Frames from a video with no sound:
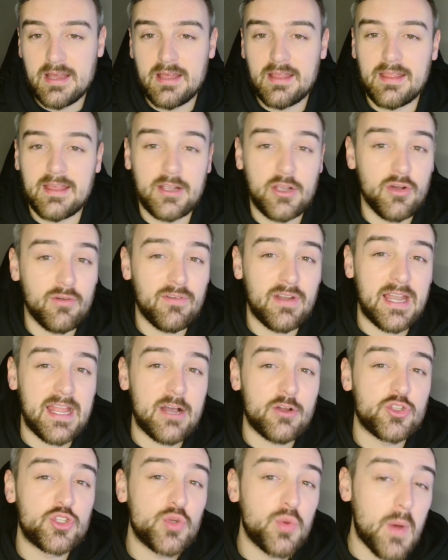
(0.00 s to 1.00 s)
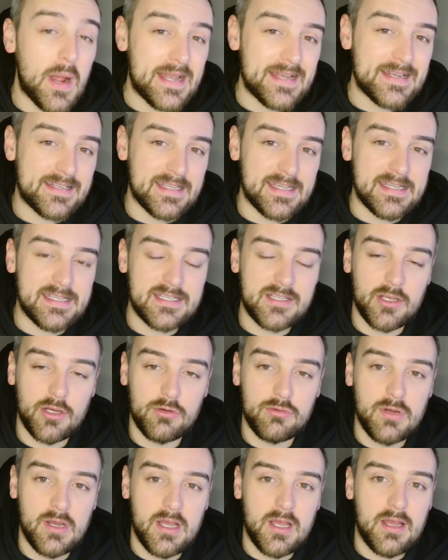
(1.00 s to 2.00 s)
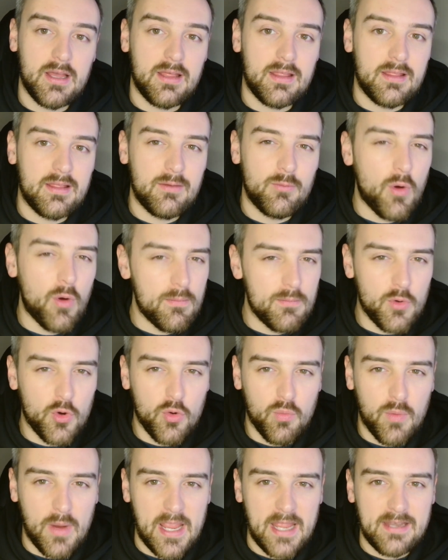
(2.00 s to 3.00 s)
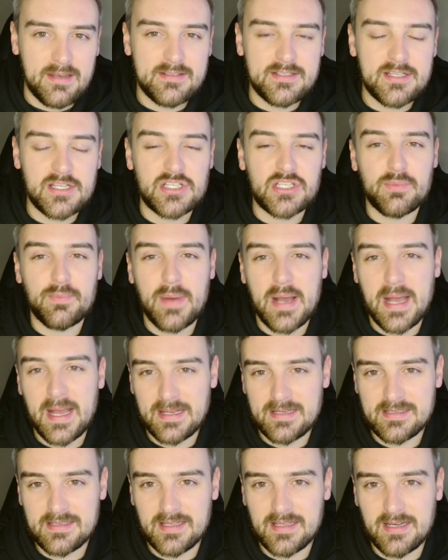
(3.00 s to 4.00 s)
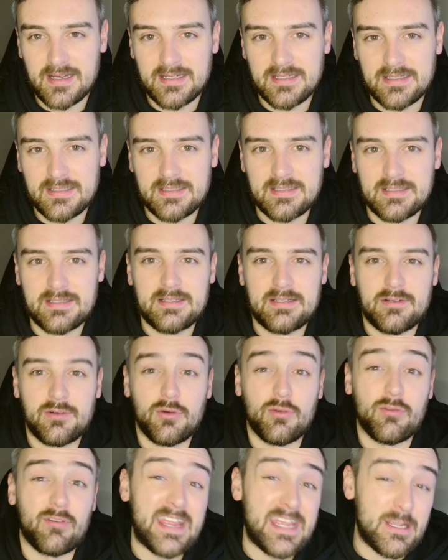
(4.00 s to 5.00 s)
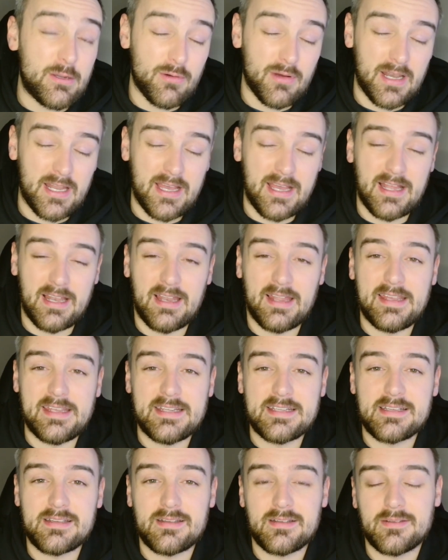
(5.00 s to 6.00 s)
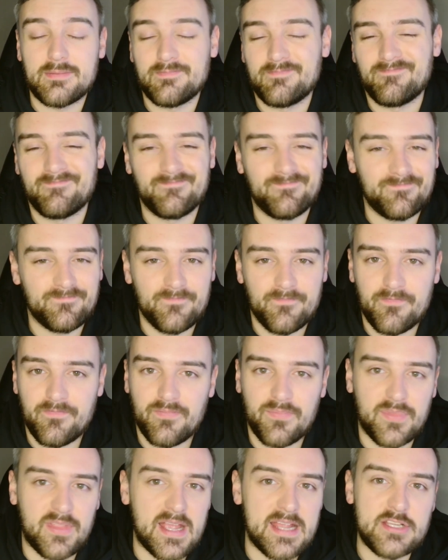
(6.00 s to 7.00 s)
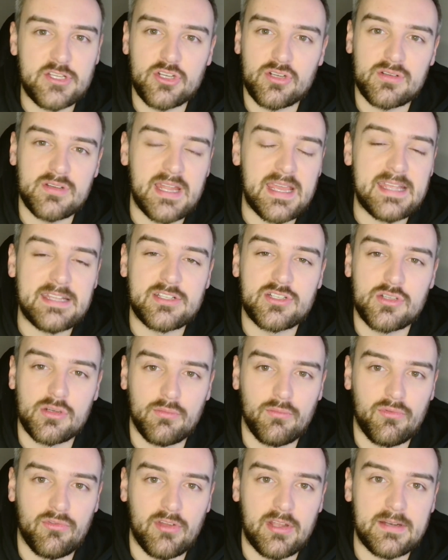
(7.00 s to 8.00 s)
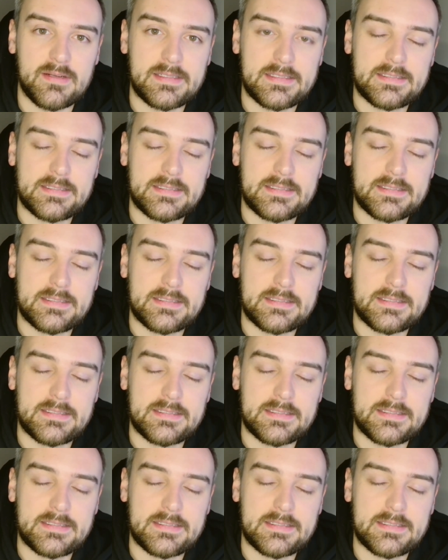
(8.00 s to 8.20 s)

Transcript: They're currently on 20, so one more win to surpass that or equal it at least. They just need something.